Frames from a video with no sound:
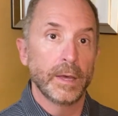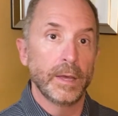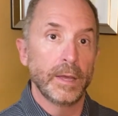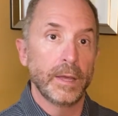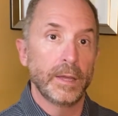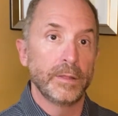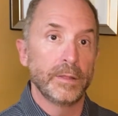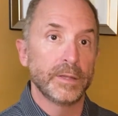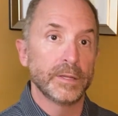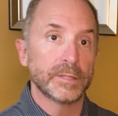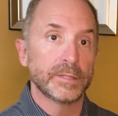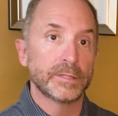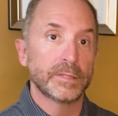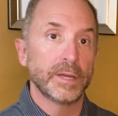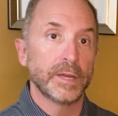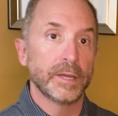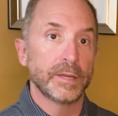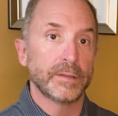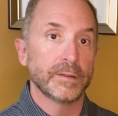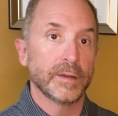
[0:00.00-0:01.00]
In this
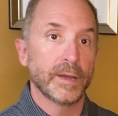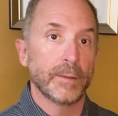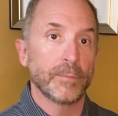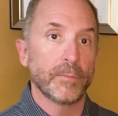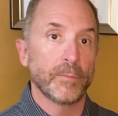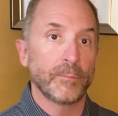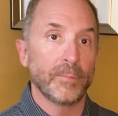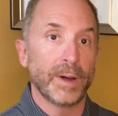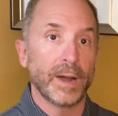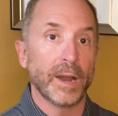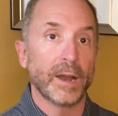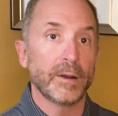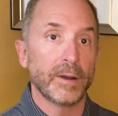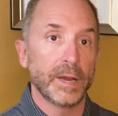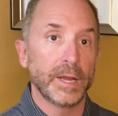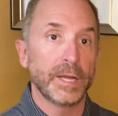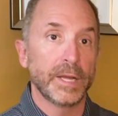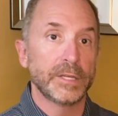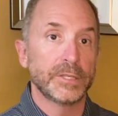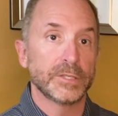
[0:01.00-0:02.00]
day and time of buyer
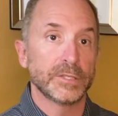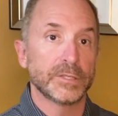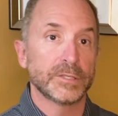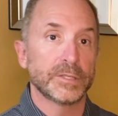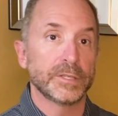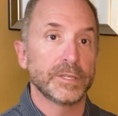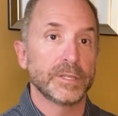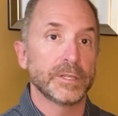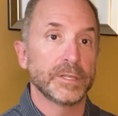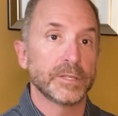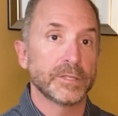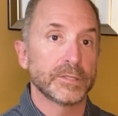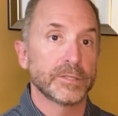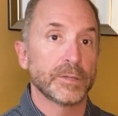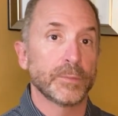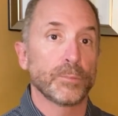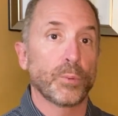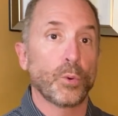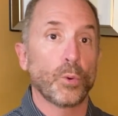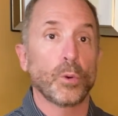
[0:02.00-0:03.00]
agency, it is
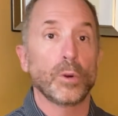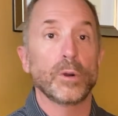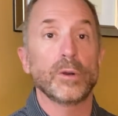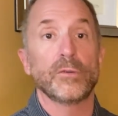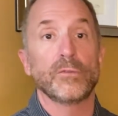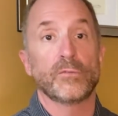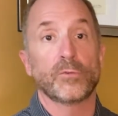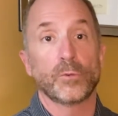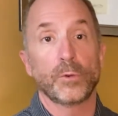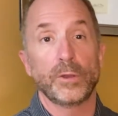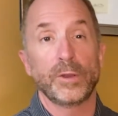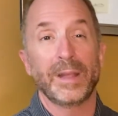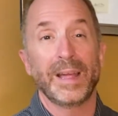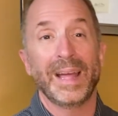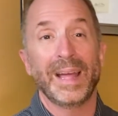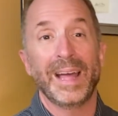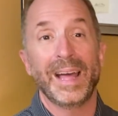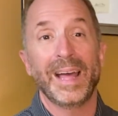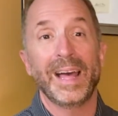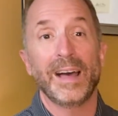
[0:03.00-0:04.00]
important for you to
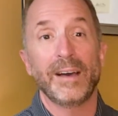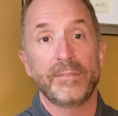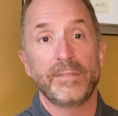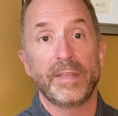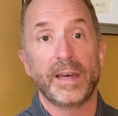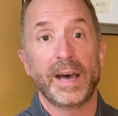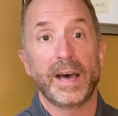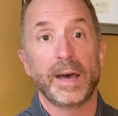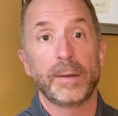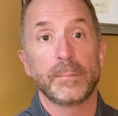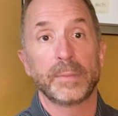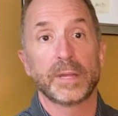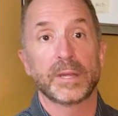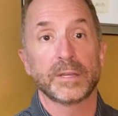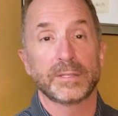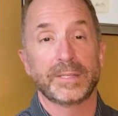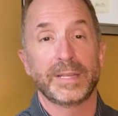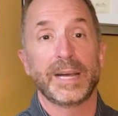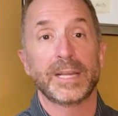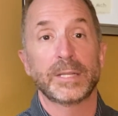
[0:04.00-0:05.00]
have that
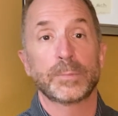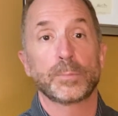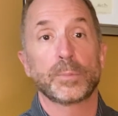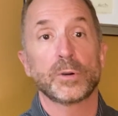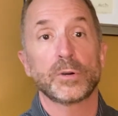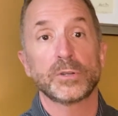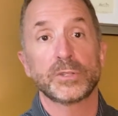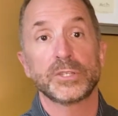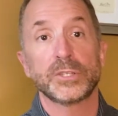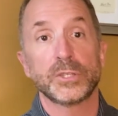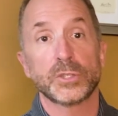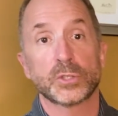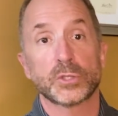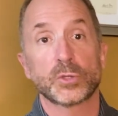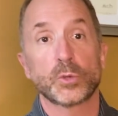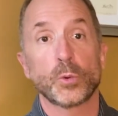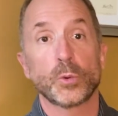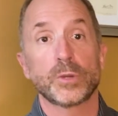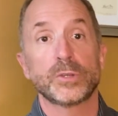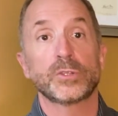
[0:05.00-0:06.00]
because that person is
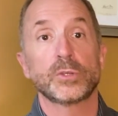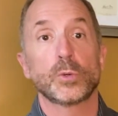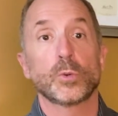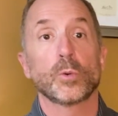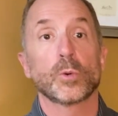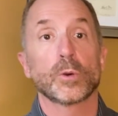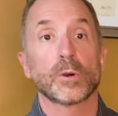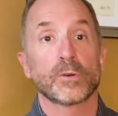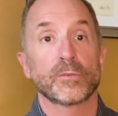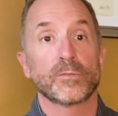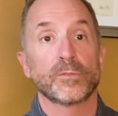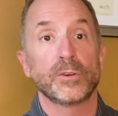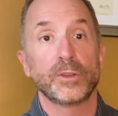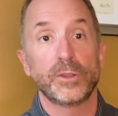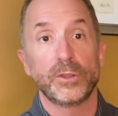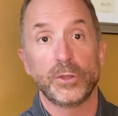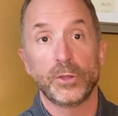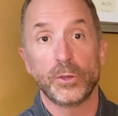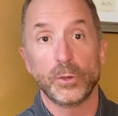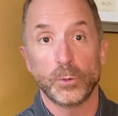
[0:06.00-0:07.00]
going to work for
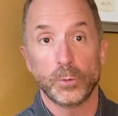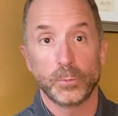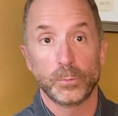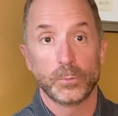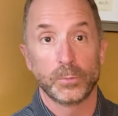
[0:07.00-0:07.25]
you.